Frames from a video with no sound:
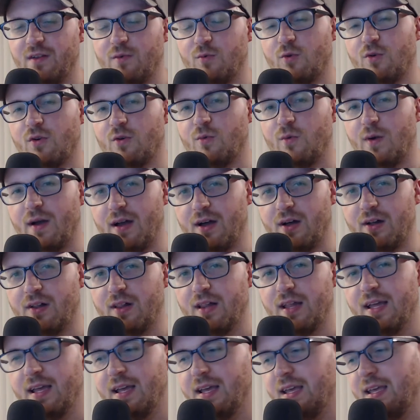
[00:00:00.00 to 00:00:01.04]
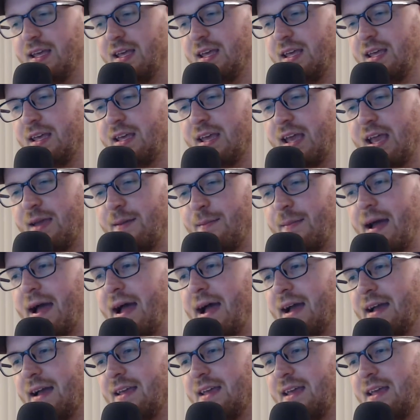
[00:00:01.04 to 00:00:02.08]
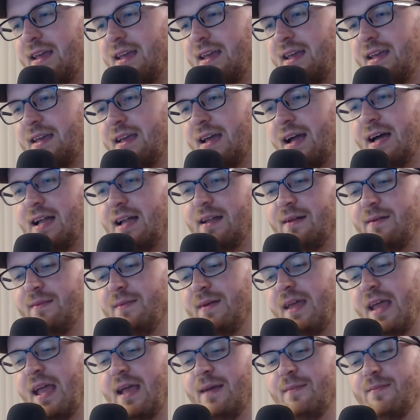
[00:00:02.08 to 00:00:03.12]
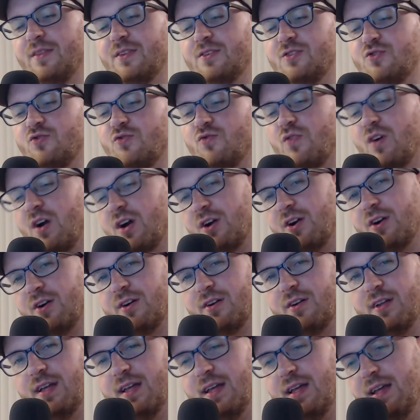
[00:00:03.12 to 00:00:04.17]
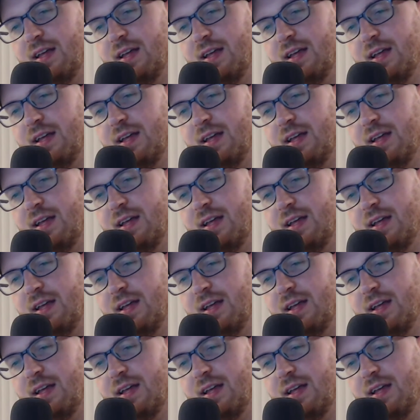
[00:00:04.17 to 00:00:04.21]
War well. He came back. He kind of became this drunkard.